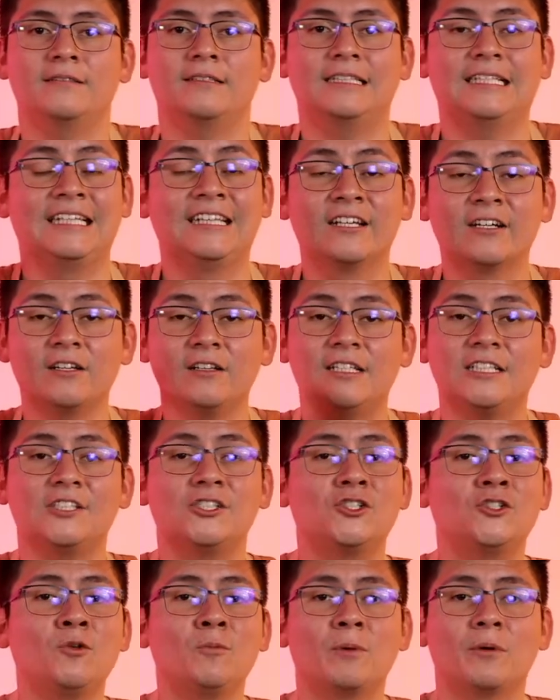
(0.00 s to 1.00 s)
literally
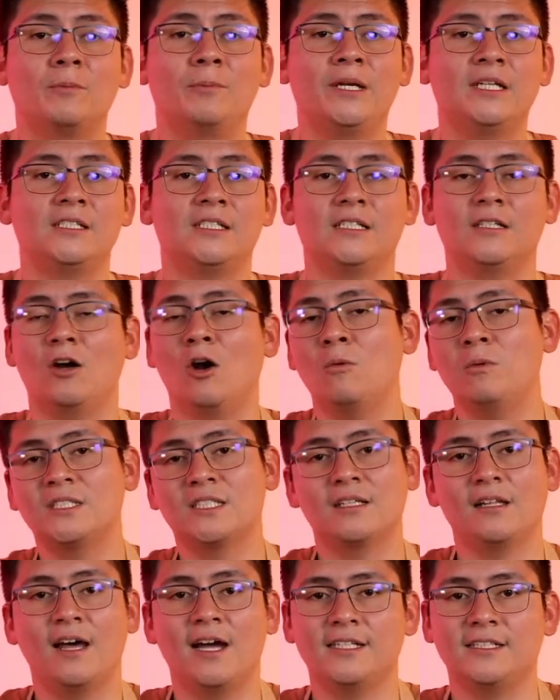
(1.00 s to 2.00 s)
super busy, always
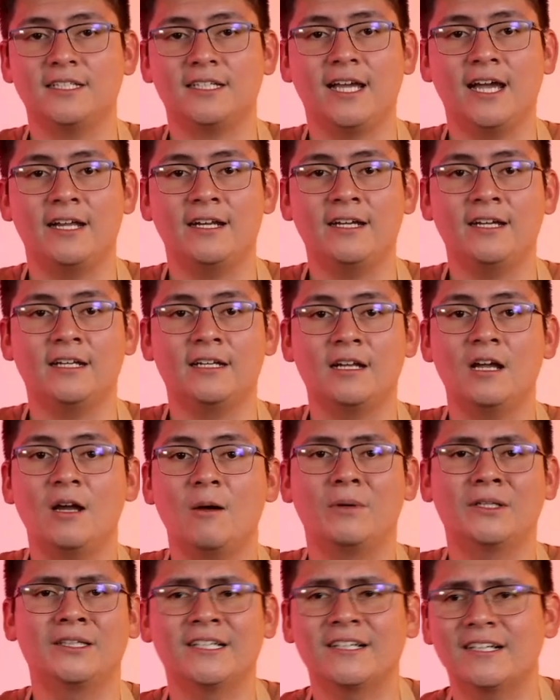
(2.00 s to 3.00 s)
a line to get in.
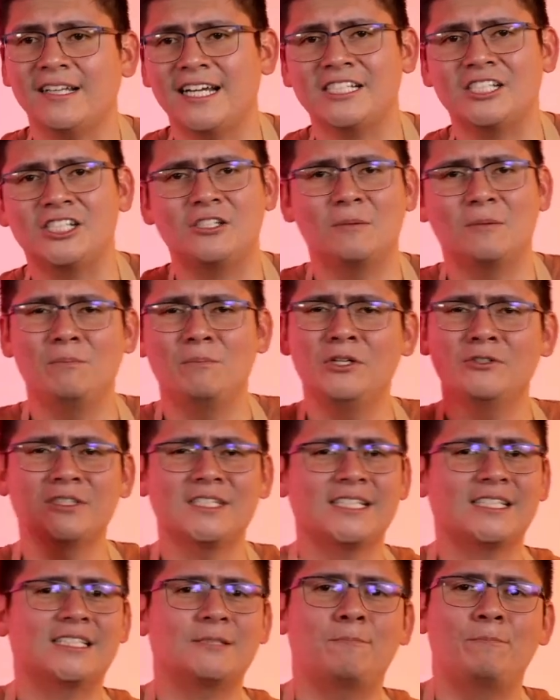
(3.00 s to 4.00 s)
But they're like,
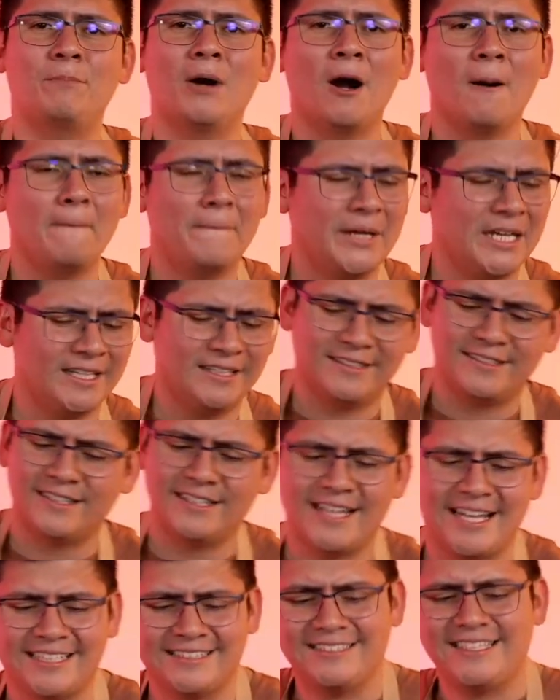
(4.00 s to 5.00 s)
music's pumping, they're
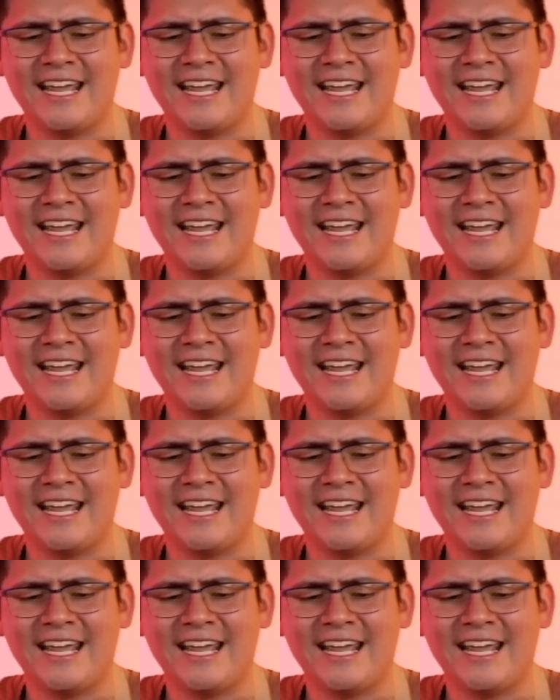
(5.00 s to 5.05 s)
like